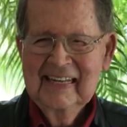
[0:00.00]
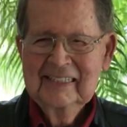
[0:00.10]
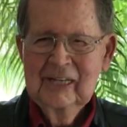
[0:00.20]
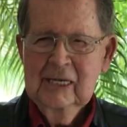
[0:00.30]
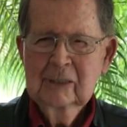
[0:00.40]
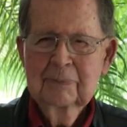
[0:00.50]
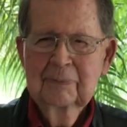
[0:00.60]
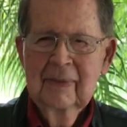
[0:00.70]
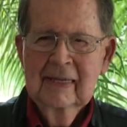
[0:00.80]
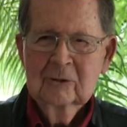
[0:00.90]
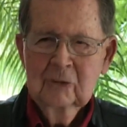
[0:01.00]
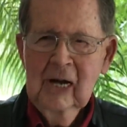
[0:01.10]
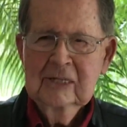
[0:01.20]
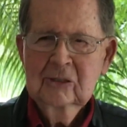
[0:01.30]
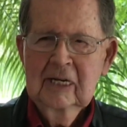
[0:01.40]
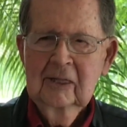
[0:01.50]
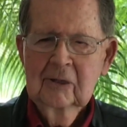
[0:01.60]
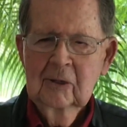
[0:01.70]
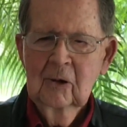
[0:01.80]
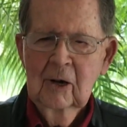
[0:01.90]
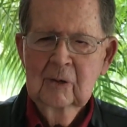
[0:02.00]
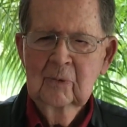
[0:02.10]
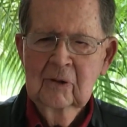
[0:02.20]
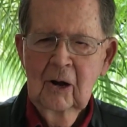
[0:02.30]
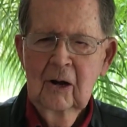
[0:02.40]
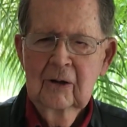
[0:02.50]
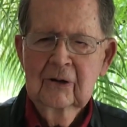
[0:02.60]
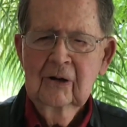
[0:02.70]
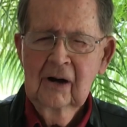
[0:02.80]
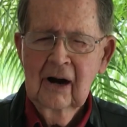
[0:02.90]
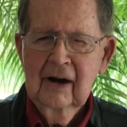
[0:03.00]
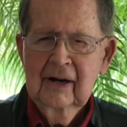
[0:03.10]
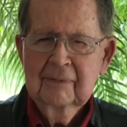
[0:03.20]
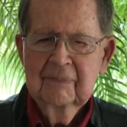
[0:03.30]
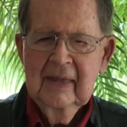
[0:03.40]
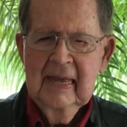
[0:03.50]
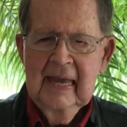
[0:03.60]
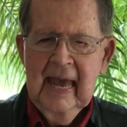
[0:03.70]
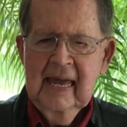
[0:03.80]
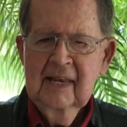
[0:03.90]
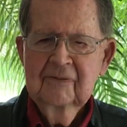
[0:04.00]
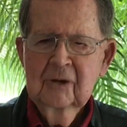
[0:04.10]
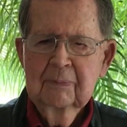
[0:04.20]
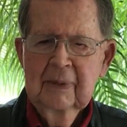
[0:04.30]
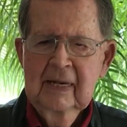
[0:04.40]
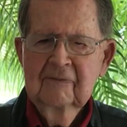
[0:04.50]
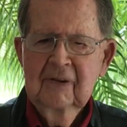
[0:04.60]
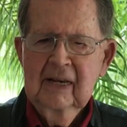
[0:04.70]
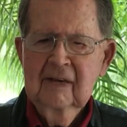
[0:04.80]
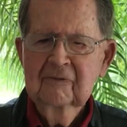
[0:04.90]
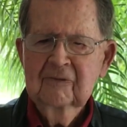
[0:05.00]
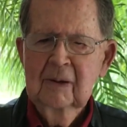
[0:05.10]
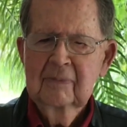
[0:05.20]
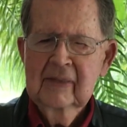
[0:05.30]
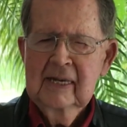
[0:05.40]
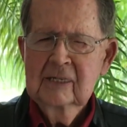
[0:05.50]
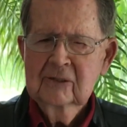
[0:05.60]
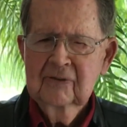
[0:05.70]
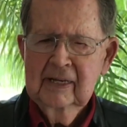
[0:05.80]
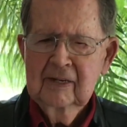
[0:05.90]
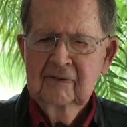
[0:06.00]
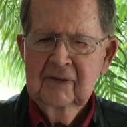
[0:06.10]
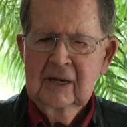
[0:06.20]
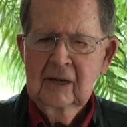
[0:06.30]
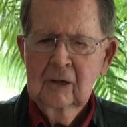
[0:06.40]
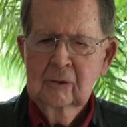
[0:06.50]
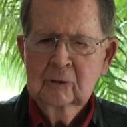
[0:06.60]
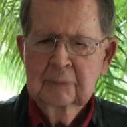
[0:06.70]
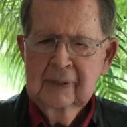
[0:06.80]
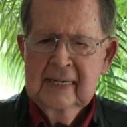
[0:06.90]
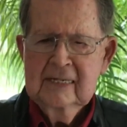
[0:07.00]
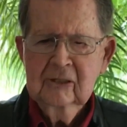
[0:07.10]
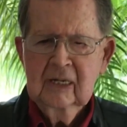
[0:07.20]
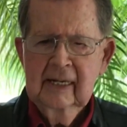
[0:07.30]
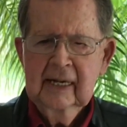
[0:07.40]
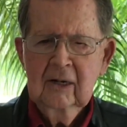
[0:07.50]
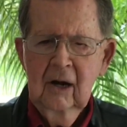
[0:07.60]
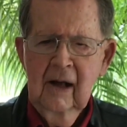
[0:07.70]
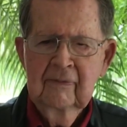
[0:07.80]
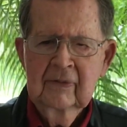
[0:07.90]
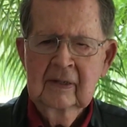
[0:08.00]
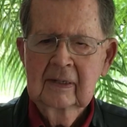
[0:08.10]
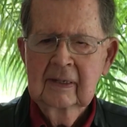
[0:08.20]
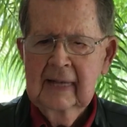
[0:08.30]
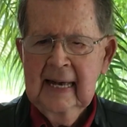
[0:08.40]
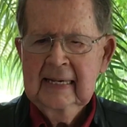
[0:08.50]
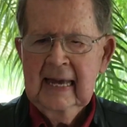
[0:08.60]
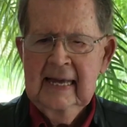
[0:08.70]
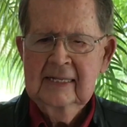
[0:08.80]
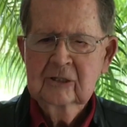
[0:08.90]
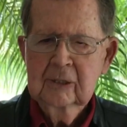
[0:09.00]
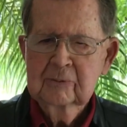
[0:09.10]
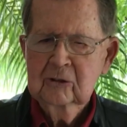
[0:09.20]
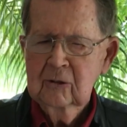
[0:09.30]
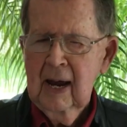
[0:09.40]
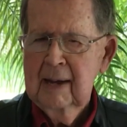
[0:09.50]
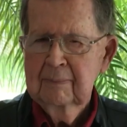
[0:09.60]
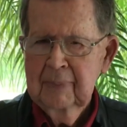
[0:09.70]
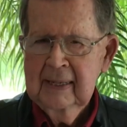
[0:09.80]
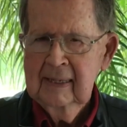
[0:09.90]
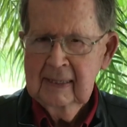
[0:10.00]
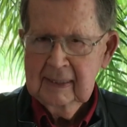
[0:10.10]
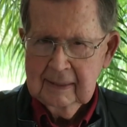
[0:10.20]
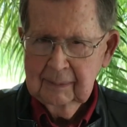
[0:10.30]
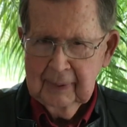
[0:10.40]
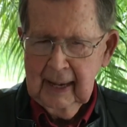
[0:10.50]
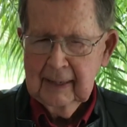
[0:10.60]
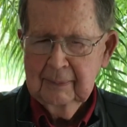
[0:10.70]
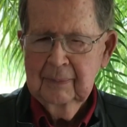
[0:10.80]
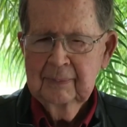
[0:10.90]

Just trust in the Lord with all your heart. And if you're benefiting from these little videos, please click on the like and subscribe button at the bottom.